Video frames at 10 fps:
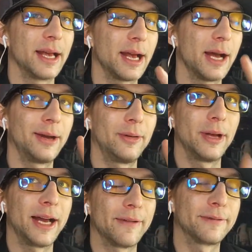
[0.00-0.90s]
I'll
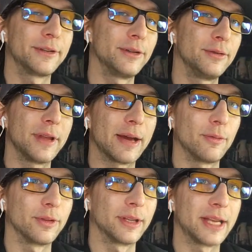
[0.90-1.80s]
have to do that
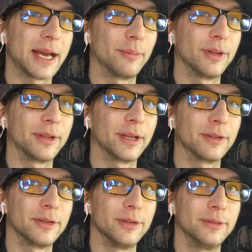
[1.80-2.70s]
with the tablet there
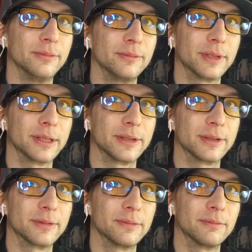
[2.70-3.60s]
too,
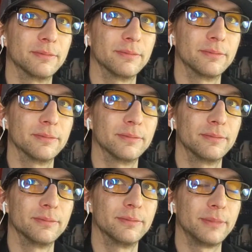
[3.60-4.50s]
because
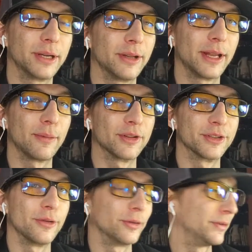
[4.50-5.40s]
apparently that wasn't
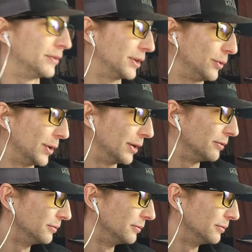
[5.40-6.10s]
holding very well.